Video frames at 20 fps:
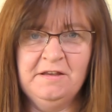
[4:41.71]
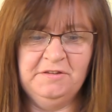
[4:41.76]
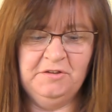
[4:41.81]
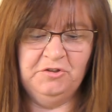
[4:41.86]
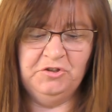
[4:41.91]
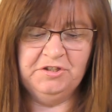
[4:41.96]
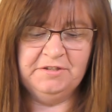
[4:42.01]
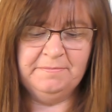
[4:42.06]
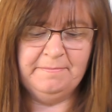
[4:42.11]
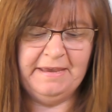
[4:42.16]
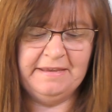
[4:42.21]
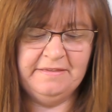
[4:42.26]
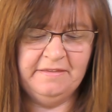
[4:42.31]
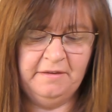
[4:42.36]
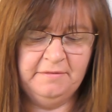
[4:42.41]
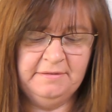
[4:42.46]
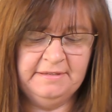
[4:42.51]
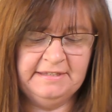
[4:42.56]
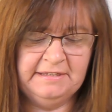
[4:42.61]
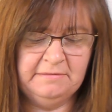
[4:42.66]
So just made
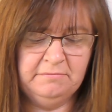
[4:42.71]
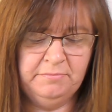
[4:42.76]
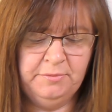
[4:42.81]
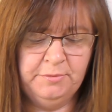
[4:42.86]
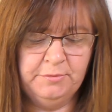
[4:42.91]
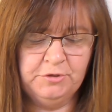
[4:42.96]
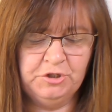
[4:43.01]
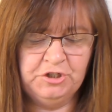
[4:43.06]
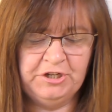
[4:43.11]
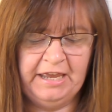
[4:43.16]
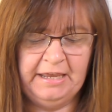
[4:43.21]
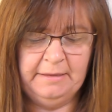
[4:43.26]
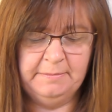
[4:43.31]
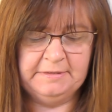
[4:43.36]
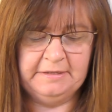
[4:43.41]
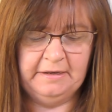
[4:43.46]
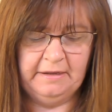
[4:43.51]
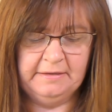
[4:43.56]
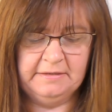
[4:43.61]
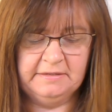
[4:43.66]
those simple
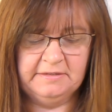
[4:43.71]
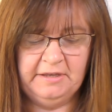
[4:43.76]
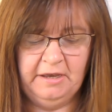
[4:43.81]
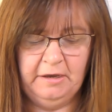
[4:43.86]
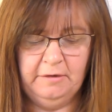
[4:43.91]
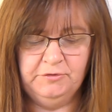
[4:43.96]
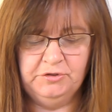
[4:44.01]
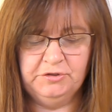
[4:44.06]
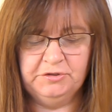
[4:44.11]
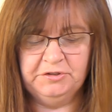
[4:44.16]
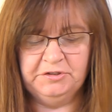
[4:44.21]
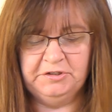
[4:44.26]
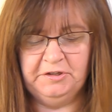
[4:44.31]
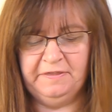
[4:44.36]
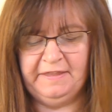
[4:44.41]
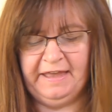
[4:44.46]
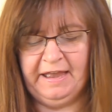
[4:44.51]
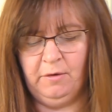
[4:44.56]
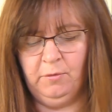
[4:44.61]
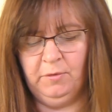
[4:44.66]
shapes like so, just
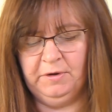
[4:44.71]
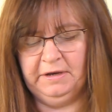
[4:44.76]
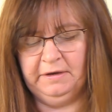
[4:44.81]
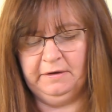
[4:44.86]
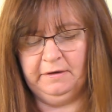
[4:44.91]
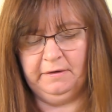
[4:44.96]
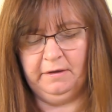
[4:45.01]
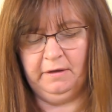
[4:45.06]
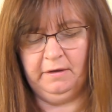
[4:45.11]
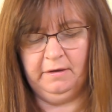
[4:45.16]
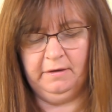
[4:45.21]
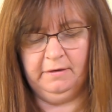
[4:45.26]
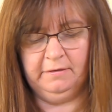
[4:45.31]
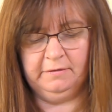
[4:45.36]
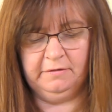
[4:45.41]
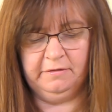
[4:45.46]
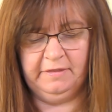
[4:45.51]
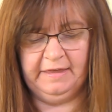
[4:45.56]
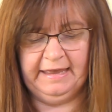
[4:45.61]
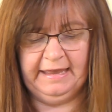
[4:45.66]
done that one in an
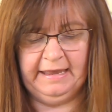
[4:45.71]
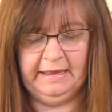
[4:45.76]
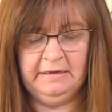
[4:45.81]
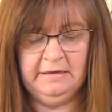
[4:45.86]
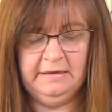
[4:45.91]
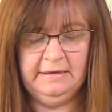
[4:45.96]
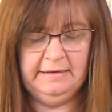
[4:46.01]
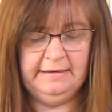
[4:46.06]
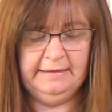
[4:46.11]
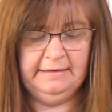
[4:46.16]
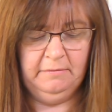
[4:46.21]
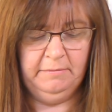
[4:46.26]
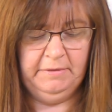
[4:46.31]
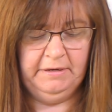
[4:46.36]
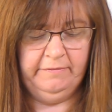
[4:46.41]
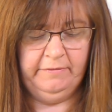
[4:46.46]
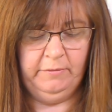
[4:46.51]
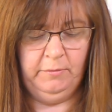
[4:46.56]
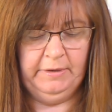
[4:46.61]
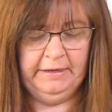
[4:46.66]
arc there, a little bit
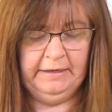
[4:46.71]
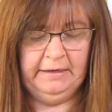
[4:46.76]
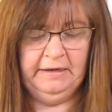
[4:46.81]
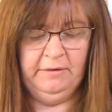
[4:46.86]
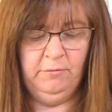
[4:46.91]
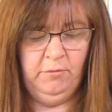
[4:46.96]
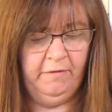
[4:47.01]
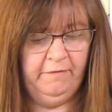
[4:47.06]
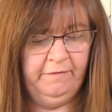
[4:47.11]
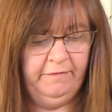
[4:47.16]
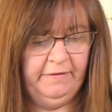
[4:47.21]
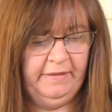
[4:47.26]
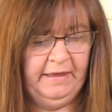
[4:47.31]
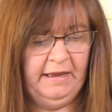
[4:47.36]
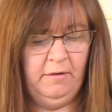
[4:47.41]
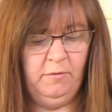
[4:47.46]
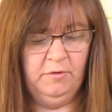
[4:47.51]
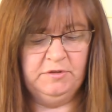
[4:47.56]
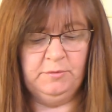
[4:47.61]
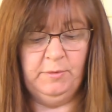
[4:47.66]
of a wiggly one for
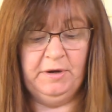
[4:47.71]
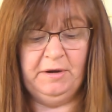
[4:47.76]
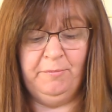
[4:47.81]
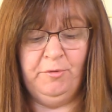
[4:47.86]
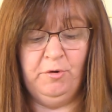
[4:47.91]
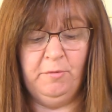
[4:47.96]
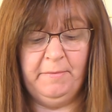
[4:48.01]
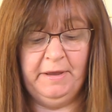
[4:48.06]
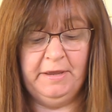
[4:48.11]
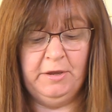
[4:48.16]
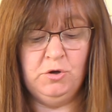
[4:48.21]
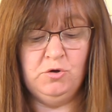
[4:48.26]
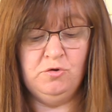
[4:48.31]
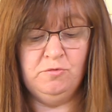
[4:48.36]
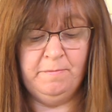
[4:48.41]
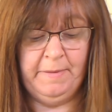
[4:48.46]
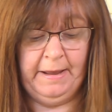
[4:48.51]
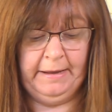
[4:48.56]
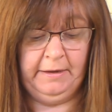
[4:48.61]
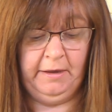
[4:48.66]
that. So when I put my
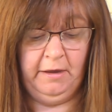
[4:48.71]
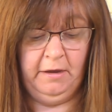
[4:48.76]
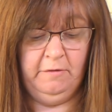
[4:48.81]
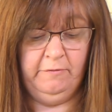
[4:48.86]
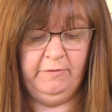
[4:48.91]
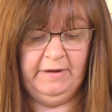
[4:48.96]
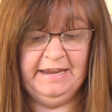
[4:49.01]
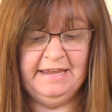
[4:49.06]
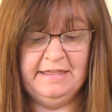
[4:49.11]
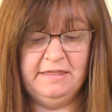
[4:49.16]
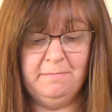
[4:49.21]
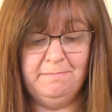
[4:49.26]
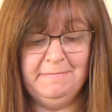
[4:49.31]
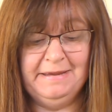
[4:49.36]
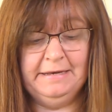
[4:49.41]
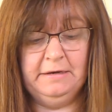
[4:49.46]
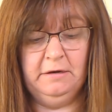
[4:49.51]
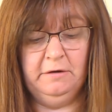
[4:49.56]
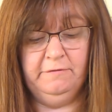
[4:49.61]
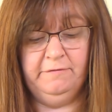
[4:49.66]
hoop back over in the
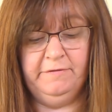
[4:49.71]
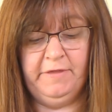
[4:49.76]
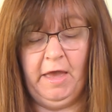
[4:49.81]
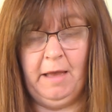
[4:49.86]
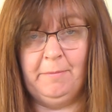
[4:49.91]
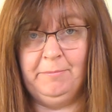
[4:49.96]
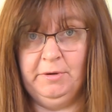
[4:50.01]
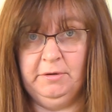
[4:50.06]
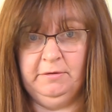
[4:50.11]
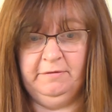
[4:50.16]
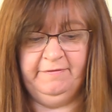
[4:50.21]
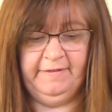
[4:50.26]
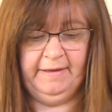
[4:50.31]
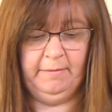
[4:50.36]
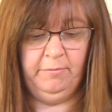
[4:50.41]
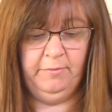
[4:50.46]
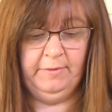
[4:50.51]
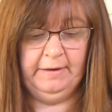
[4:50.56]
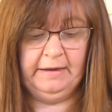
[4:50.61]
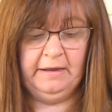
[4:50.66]
middle of that blue
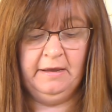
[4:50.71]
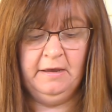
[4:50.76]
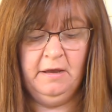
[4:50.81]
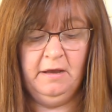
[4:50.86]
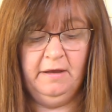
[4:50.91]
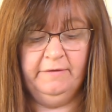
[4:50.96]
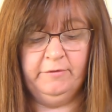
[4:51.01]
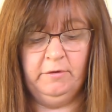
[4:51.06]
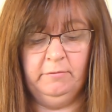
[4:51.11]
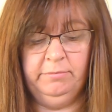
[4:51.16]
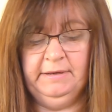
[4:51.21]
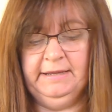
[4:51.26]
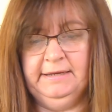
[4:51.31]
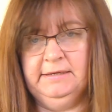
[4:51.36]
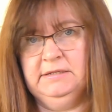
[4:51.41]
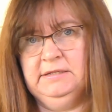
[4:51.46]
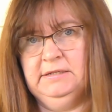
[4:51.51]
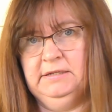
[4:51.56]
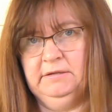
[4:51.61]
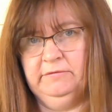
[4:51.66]
fabric, I've got
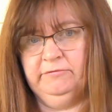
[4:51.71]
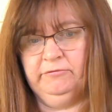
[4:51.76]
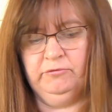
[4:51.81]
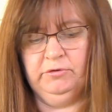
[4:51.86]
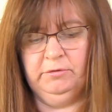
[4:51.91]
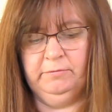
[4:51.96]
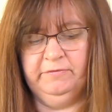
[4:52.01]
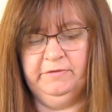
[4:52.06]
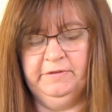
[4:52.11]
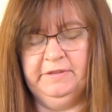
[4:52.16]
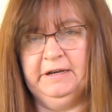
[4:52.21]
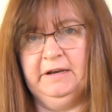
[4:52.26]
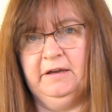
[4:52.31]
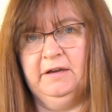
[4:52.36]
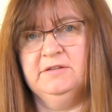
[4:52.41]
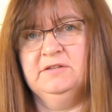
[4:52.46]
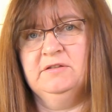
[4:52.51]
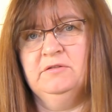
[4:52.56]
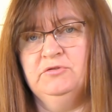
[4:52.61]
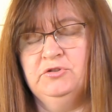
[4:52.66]
plenty of room for the
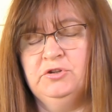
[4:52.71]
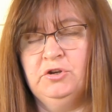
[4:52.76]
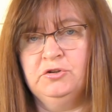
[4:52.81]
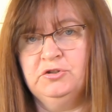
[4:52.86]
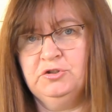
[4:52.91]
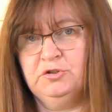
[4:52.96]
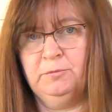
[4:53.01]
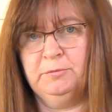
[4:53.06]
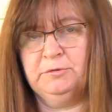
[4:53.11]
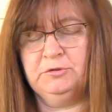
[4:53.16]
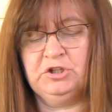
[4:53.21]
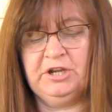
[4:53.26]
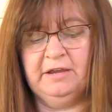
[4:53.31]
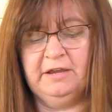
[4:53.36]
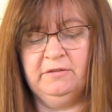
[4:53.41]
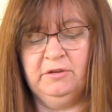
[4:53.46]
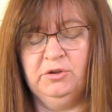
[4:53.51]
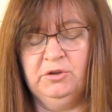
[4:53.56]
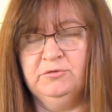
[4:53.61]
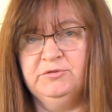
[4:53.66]
light. So just double check
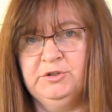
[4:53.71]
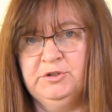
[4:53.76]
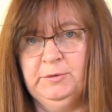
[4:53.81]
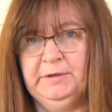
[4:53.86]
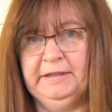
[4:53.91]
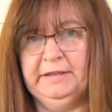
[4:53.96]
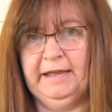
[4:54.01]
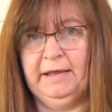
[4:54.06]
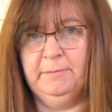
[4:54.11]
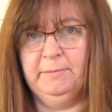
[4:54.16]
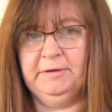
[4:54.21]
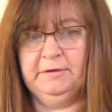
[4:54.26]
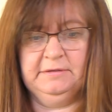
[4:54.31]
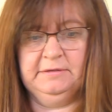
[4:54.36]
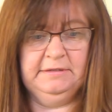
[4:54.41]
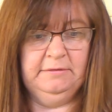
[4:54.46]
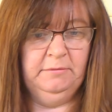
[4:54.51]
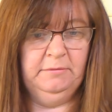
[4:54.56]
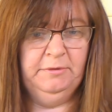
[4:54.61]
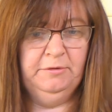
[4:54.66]
that you're doing that,
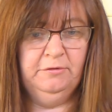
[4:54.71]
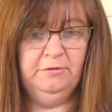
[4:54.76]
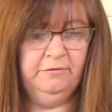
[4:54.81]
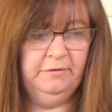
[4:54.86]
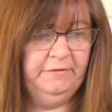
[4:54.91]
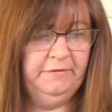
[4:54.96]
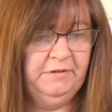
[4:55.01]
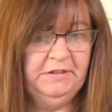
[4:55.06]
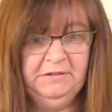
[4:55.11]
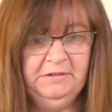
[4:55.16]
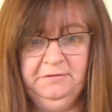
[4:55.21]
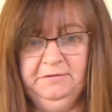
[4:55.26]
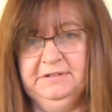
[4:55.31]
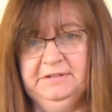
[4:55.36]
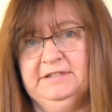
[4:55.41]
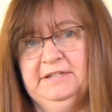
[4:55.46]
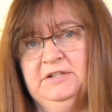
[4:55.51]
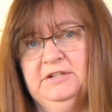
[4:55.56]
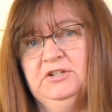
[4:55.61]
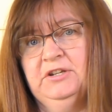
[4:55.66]
because it would be awful if you did all the
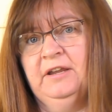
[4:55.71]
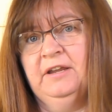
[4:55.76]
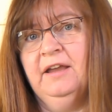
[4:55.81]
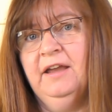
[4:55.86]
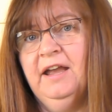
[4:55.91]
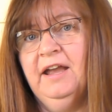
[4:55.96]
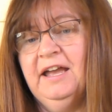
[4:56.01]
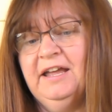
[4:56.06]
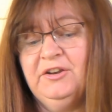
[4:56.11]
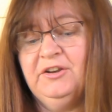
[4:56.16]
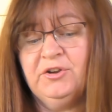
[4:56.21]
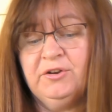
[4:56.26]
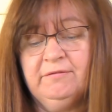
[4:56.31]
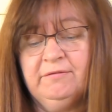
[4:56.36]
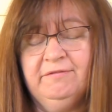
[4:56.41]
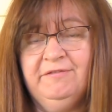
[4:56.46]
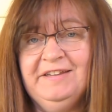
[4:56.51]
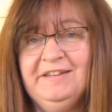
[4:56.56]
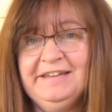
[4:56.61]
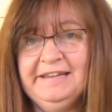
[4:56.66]
stitching and you
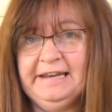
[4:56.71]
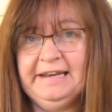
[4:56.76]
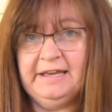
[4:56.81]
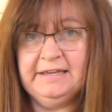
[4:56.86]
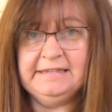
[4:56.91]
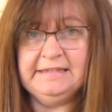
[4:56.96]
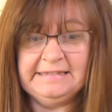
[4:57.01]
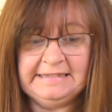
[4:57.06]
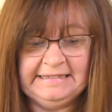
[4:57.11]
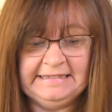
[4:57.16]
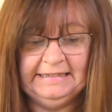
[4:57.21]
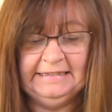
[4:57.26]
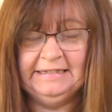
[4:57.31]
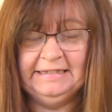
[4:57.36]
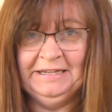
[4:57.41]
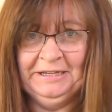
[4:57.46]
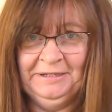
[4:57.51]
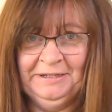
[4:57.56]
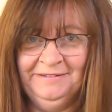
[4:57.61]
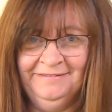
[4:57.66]
couldn't fit your lights in,
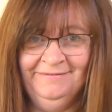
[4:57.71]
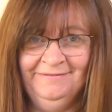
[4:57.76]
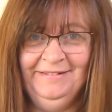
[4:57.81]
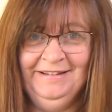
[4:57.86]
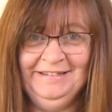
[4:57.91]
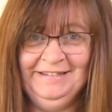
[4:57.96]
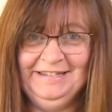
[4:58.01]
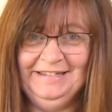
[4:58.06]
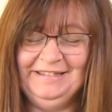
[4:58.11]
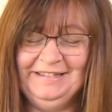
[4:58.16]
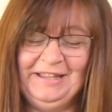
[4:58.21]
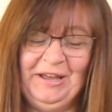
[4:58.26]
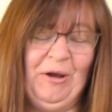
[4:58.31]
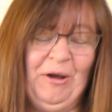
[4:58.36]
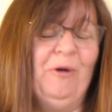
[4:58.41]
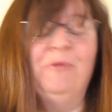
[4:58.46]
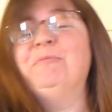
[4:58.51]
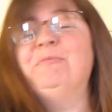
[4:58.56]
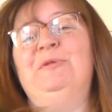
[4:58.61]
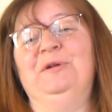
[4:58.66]
which is the
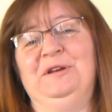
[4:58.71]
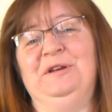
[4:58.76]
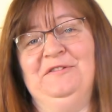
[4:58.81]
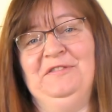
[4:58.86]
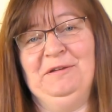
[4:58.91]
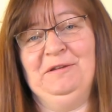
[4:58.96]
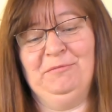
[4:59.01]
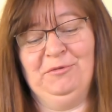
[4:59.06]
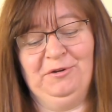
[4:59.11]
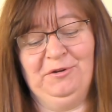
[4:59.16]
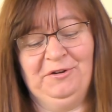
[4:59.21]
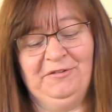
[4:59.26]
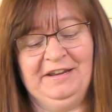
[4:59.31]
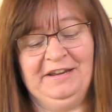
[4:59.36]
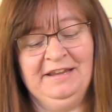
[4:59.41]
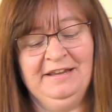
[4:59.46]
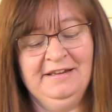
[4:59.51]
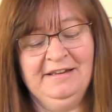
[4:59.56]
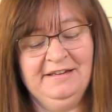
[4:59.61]
whole point of the embroidery.